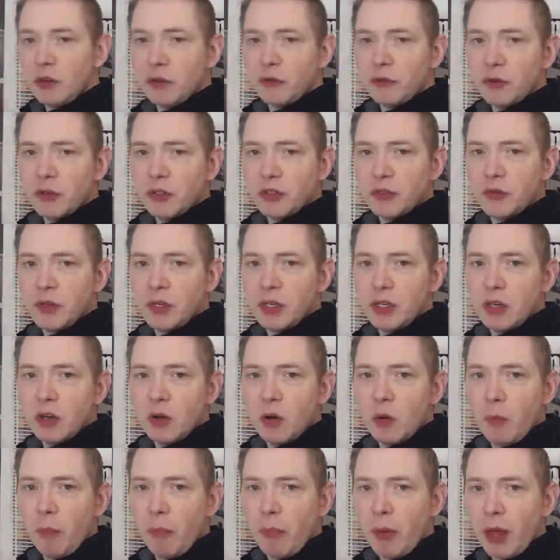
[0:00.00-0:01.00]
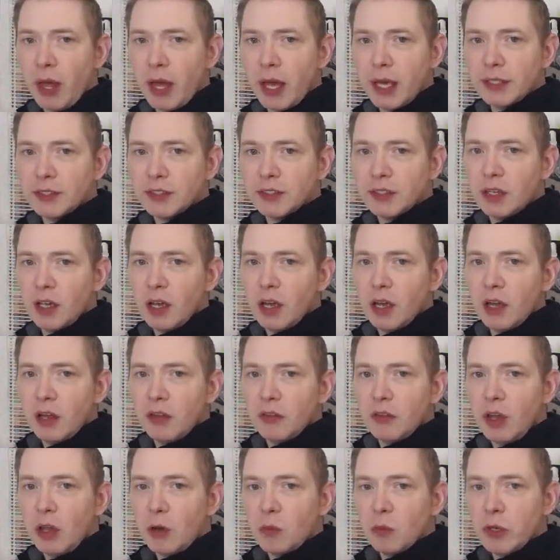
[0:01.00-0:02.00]
the first video, but
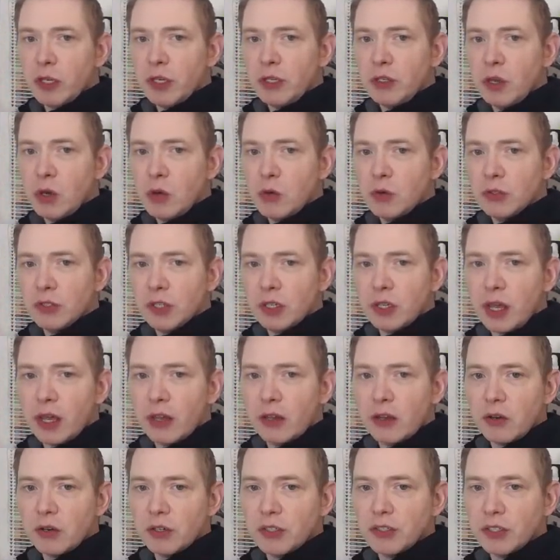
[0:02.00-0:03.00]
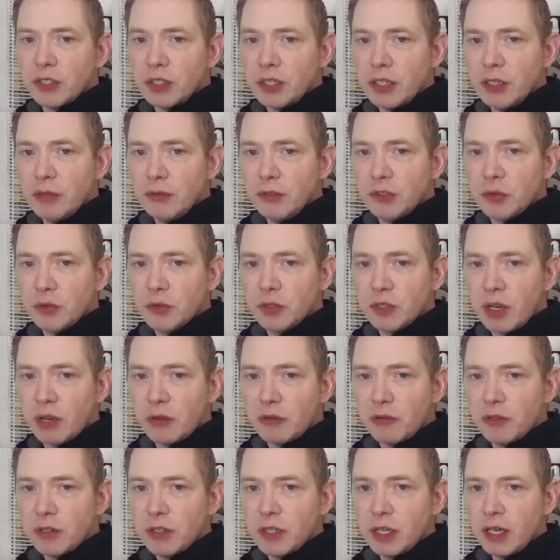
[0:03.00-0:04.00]
they reuse a lot of their sleeves, which I
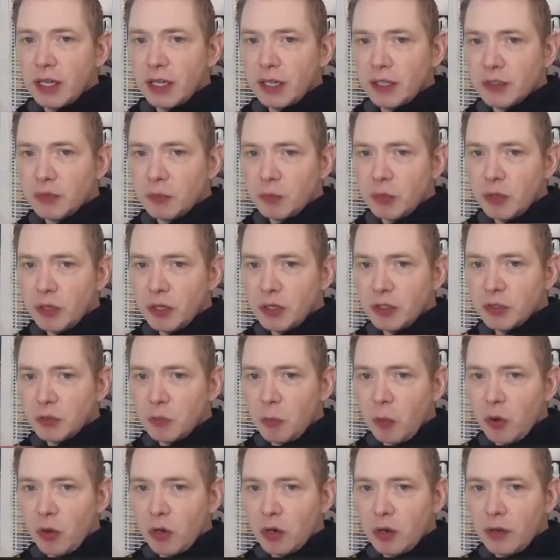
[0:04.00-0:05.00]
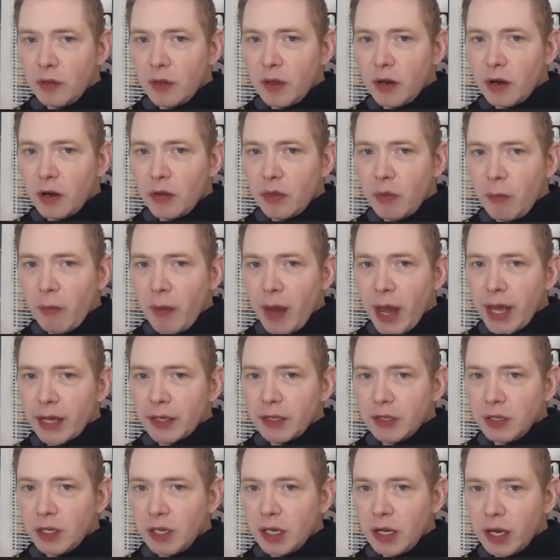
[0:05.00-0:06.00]
feel like is pretty smart. And there on the
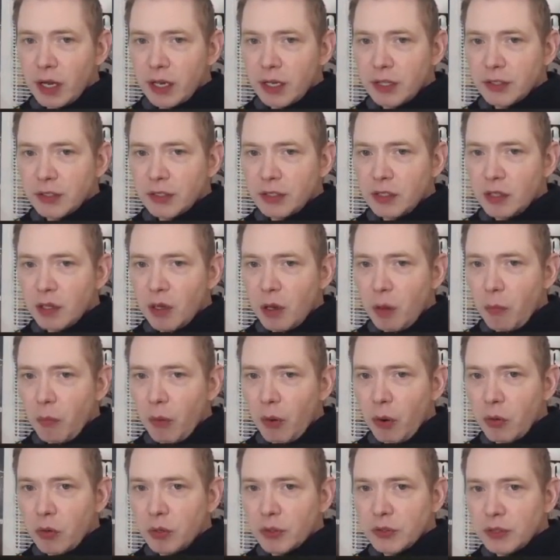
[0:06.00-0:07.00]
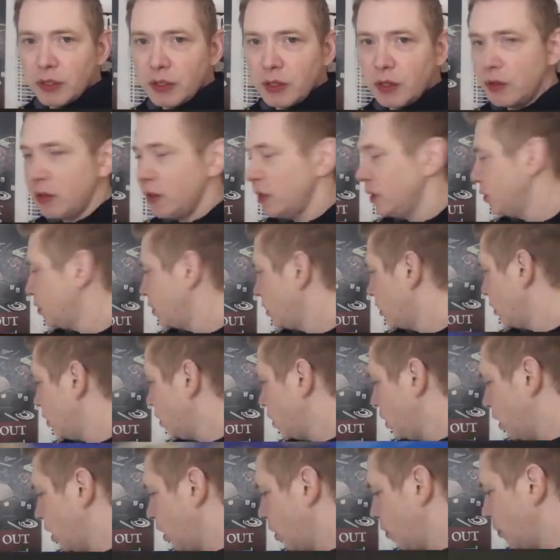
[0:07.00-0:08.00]
back, you can kind of see the components and the things that are
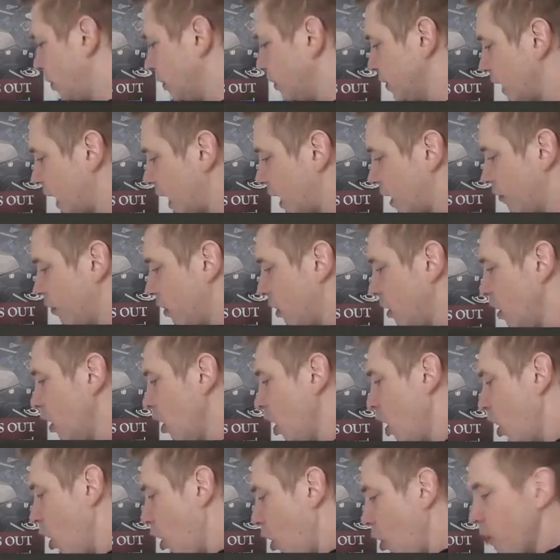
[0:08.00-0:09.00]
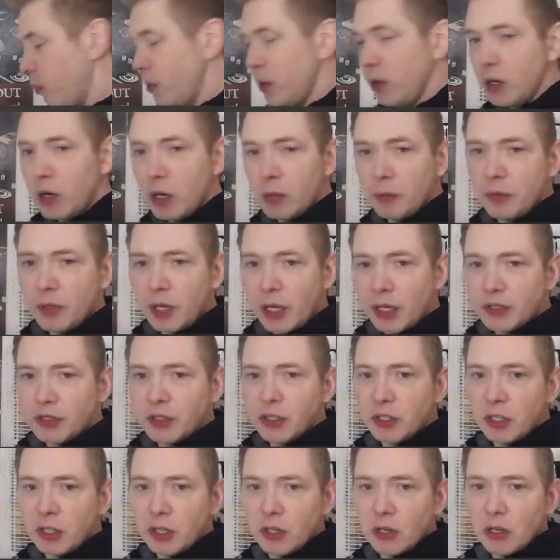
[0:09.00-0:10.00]
going to come inside of it. Open it up, a nice
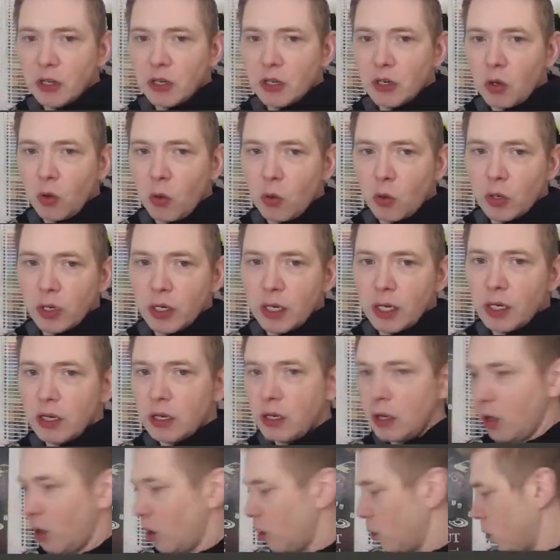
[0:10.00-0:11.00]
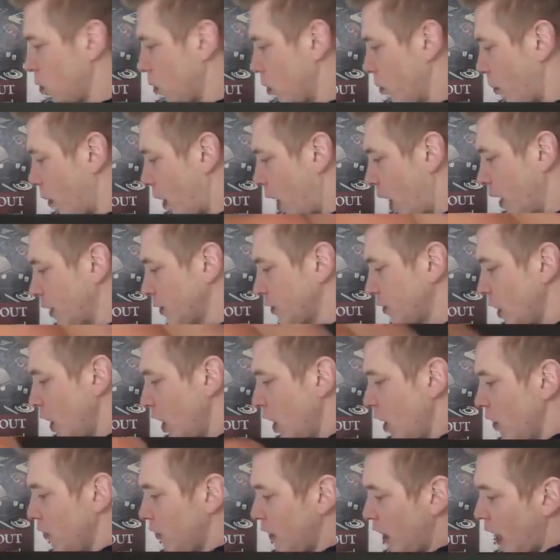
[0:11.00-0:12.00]
secure corrugated cardboard box.
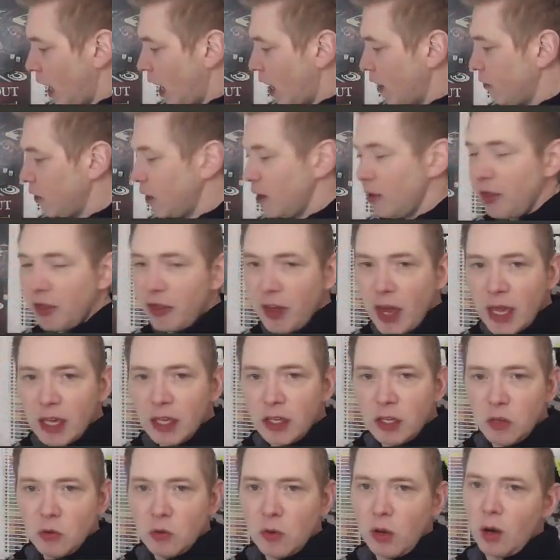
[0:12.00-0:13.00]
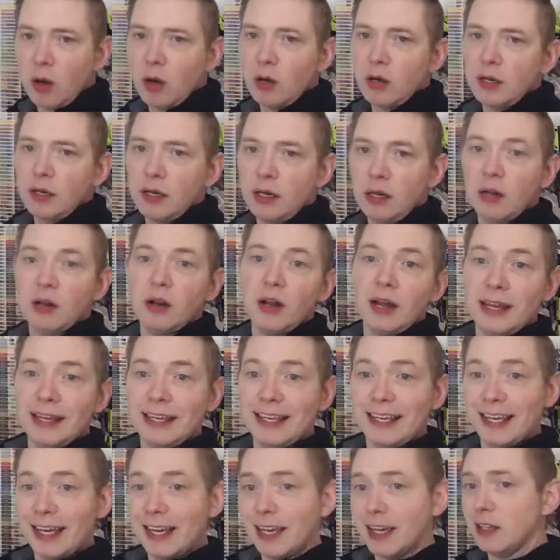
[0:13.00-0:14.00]
They have a thank you card in here.
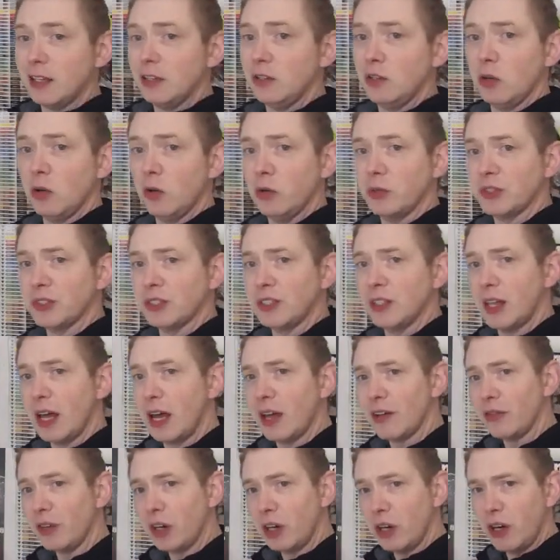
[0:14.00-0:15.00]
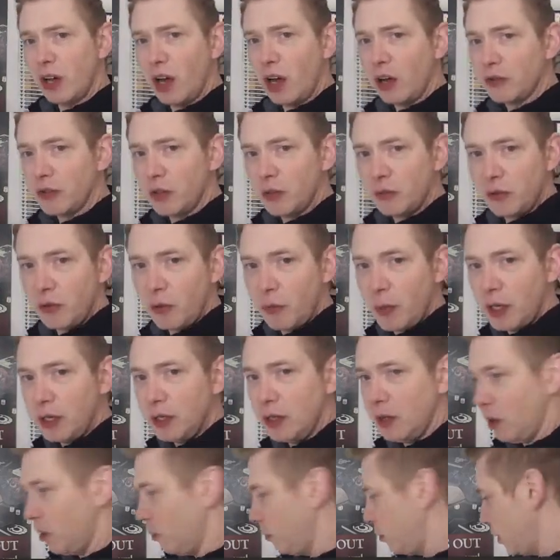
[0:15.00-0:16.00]
Again, you don't see that very often from any
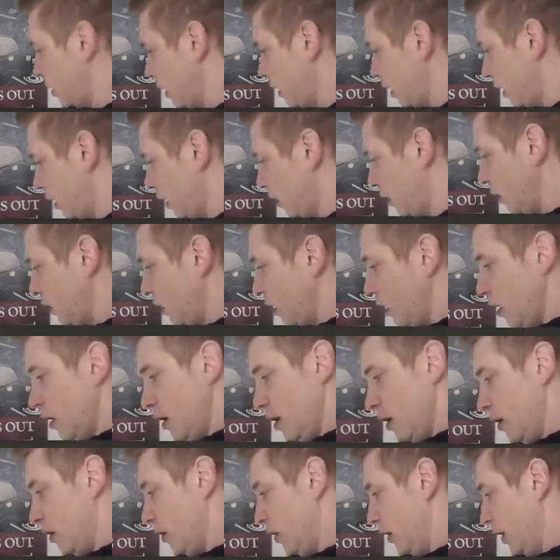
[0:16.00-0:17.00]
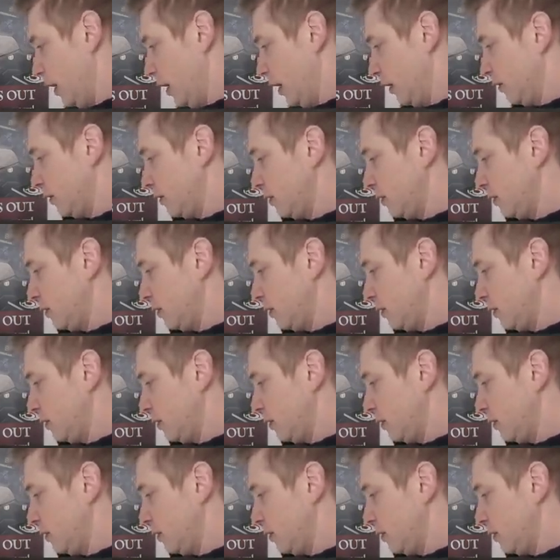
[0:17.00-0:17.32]
company. I can, like, it,